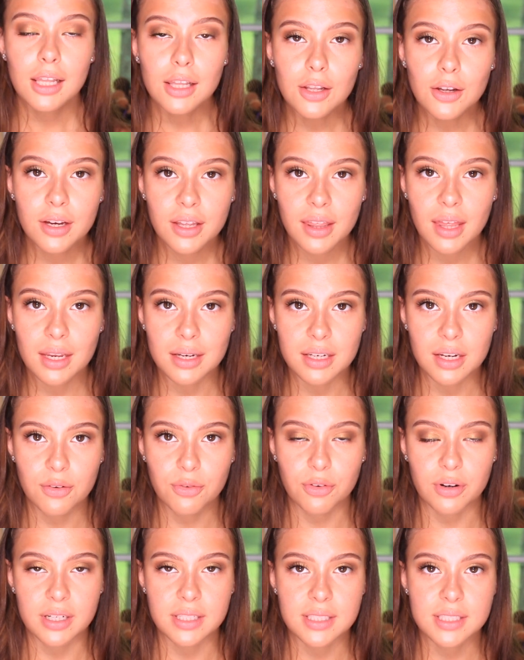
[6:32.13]
Look at that
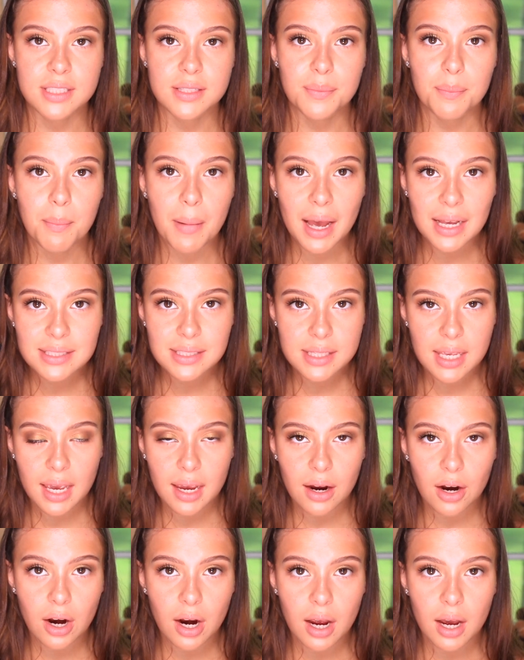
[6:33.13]
difference.
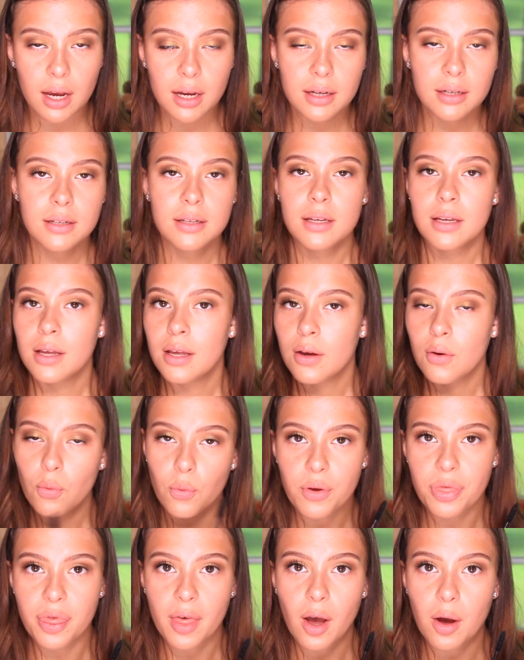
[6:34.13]
Mascara
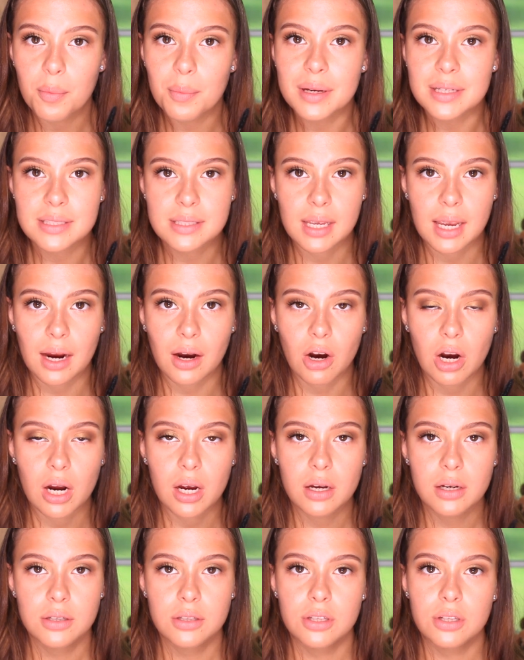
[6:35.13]
without
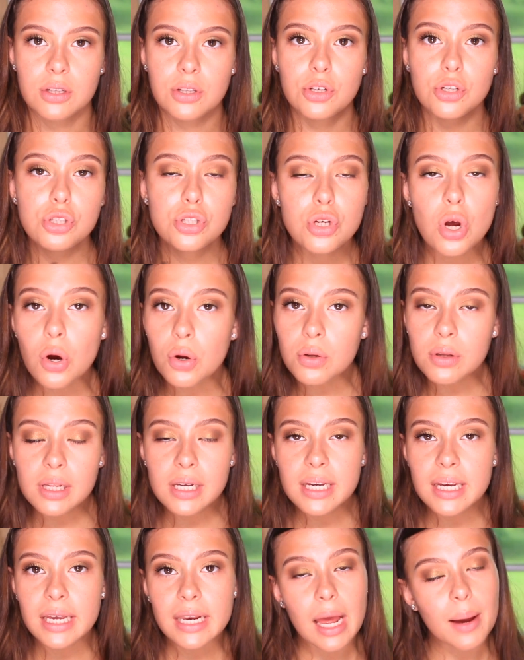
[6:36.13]
mascara. You
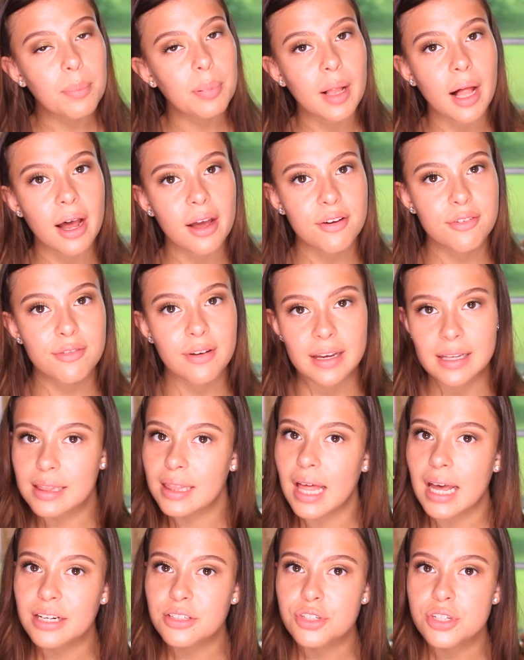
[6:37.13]
totally can apply fake
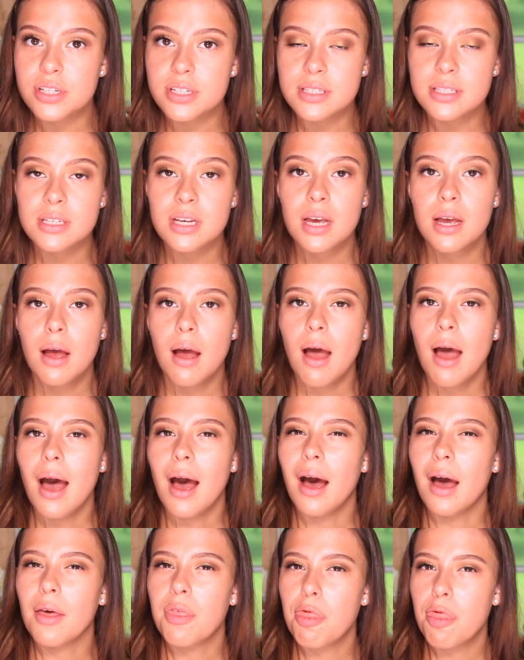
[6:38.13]
lashes.
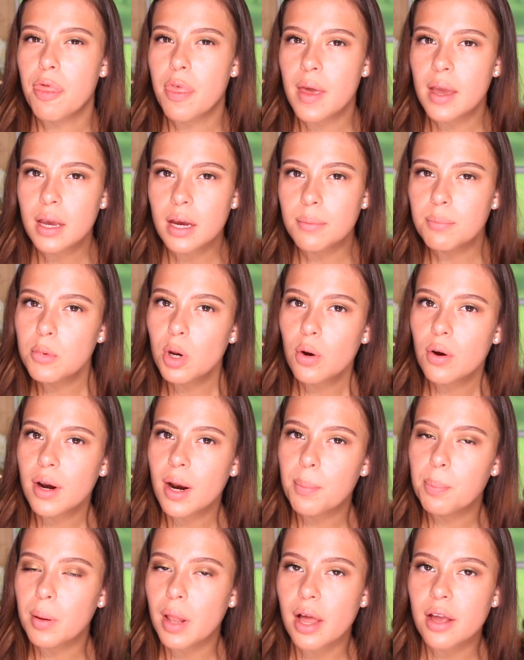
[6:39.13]
I think I'm not
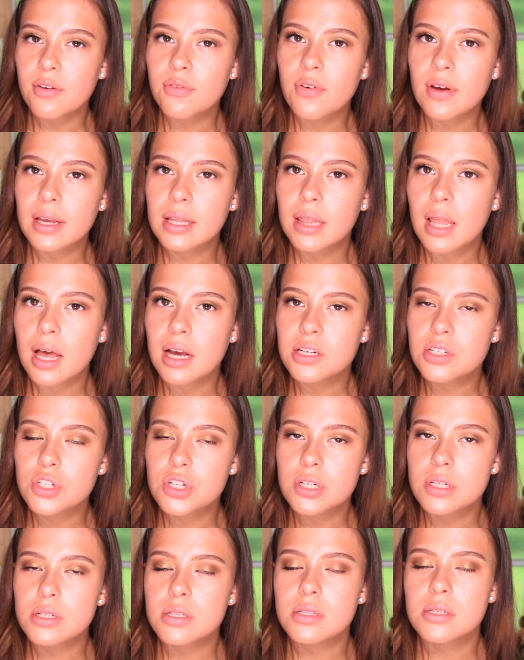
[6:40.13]
gonna apply fake
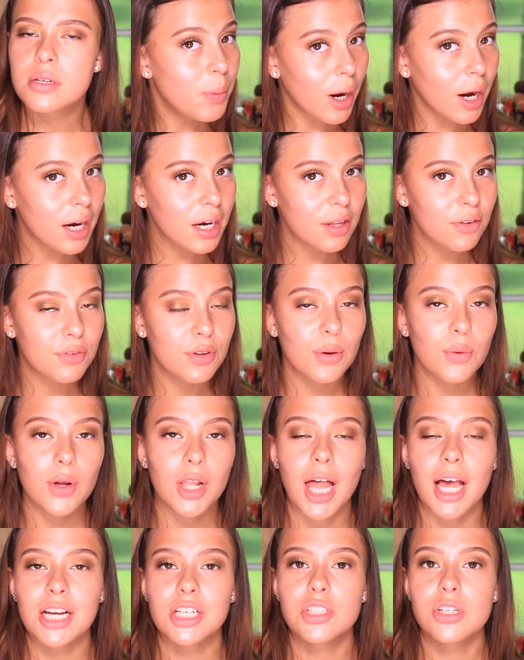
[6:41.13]
lashes, but if you would
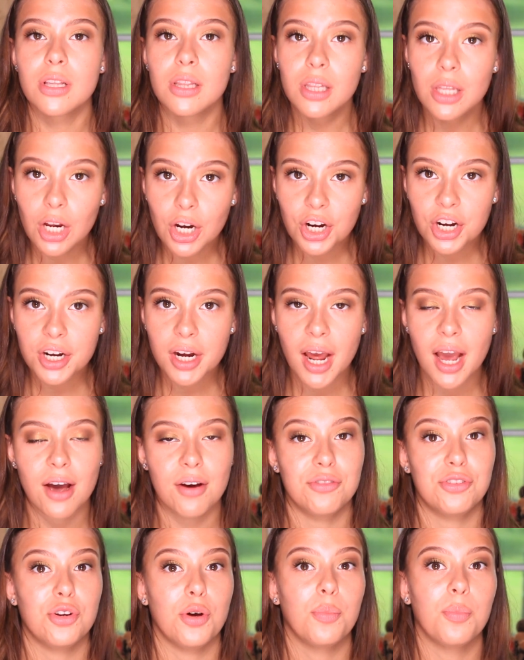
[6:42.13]
like to learn
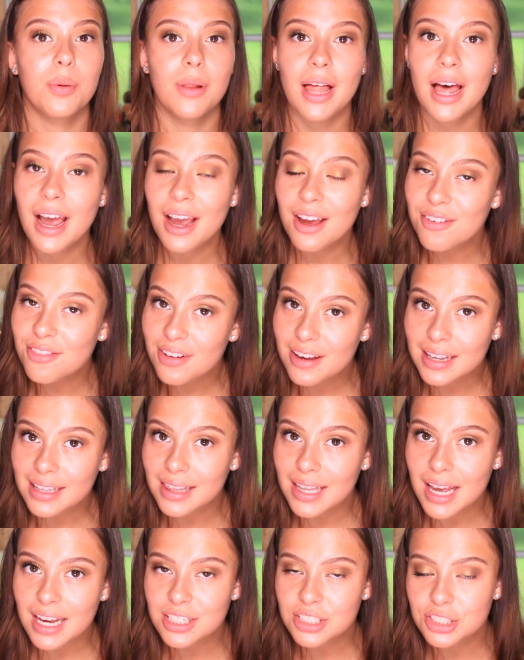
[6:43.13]
how to apply fake
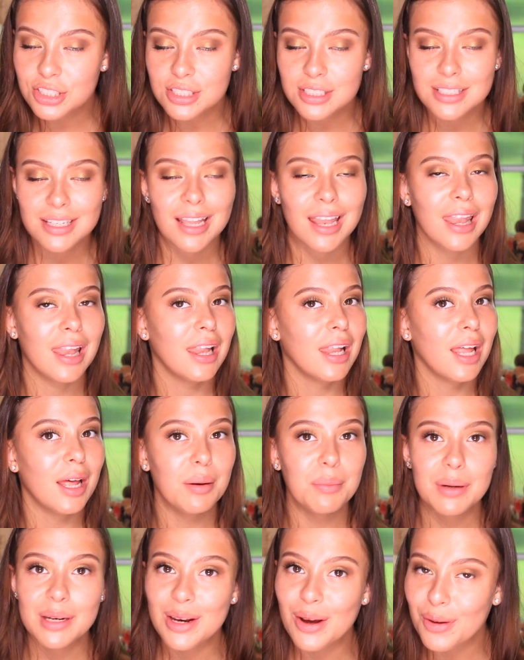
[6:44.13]
lashes,
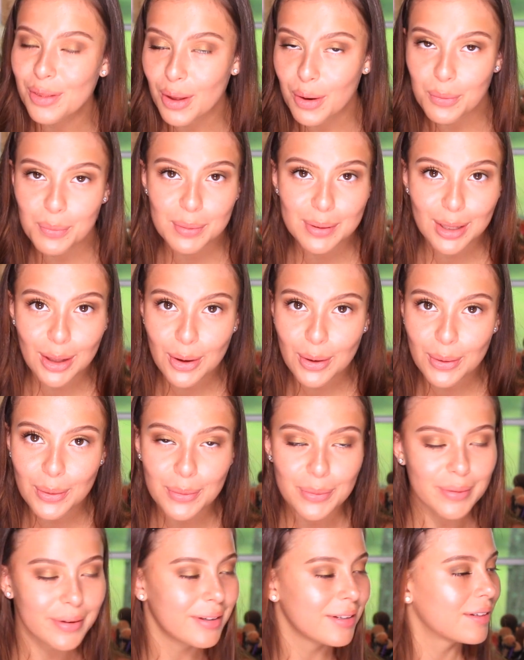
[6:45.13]
let me know down
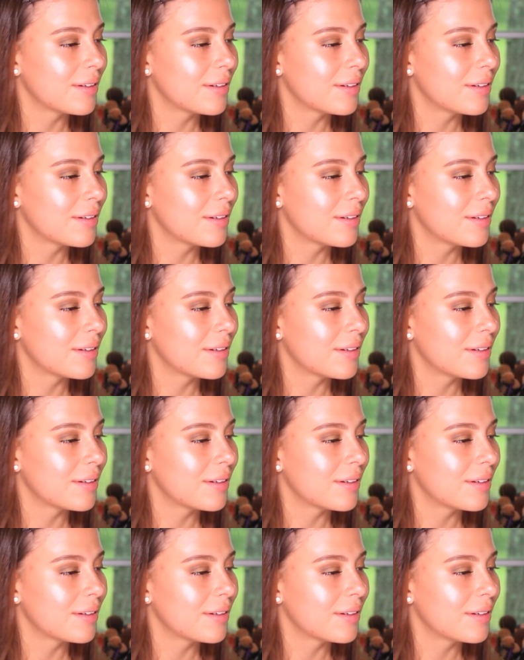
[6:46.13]
below.